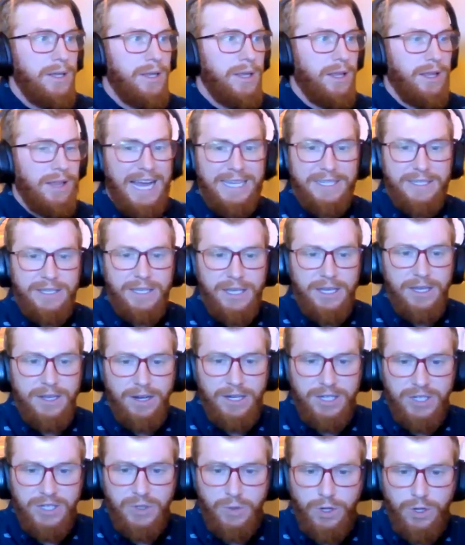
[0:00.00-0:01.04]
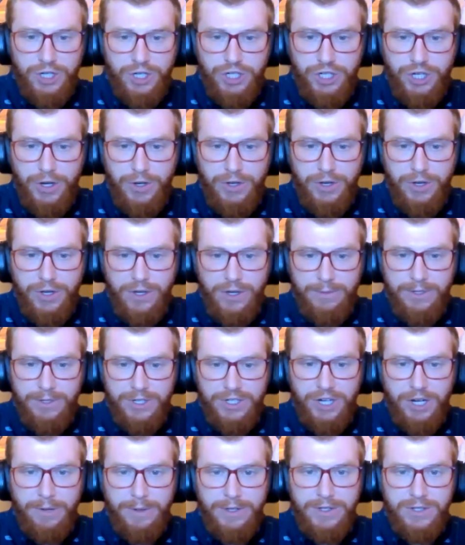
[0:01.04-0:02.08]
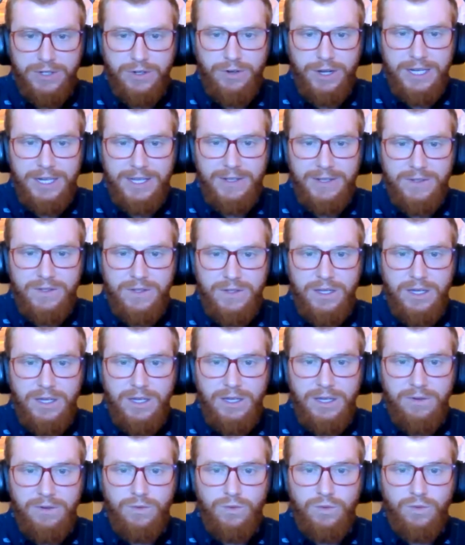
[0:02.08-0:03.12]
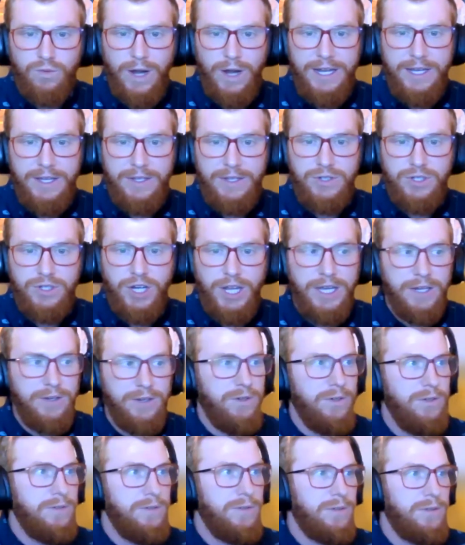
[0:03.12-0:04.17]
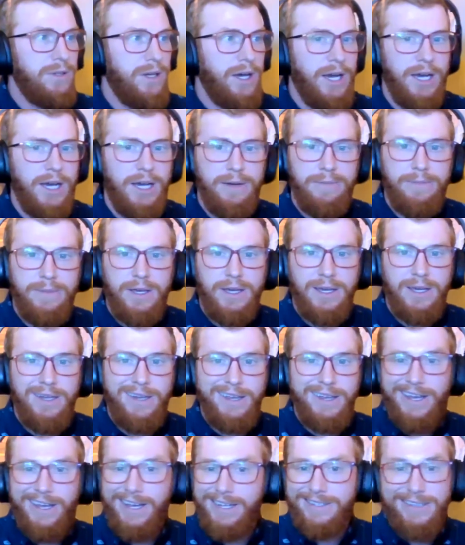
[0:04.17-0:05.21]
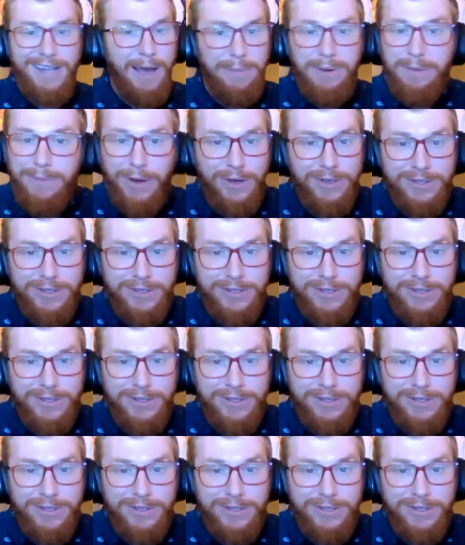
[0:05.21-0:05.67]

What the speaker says: The last thing here I just want to show you, I'm going to share my screen, is the Reddit channel. It has not been